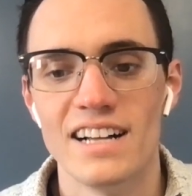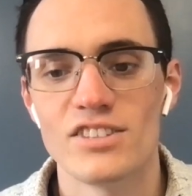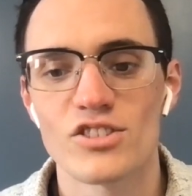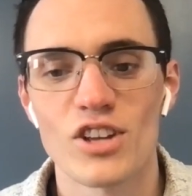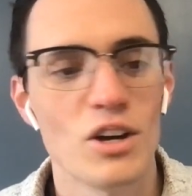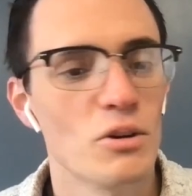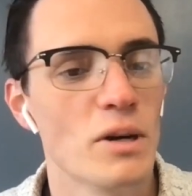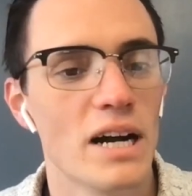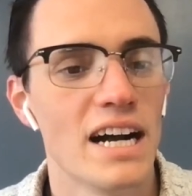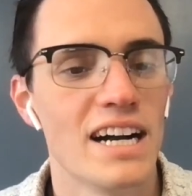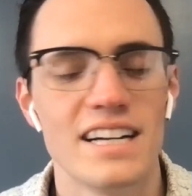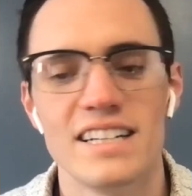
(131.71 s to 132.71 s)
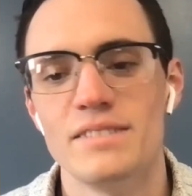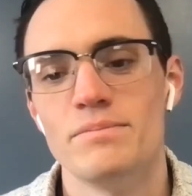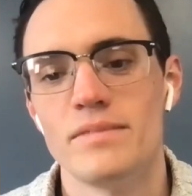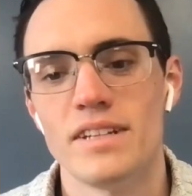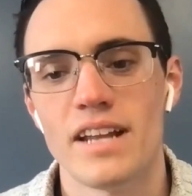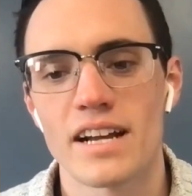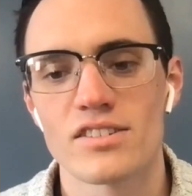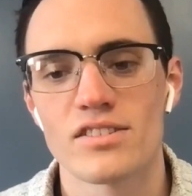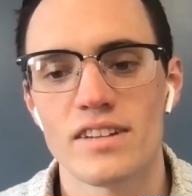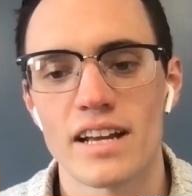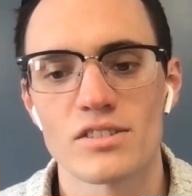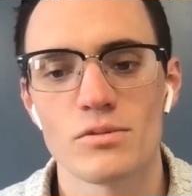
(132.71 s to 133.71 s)
So
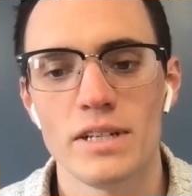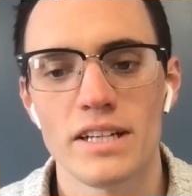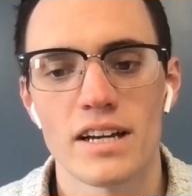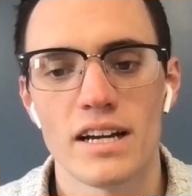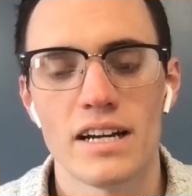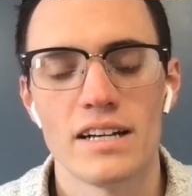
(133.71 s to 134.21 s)
next week,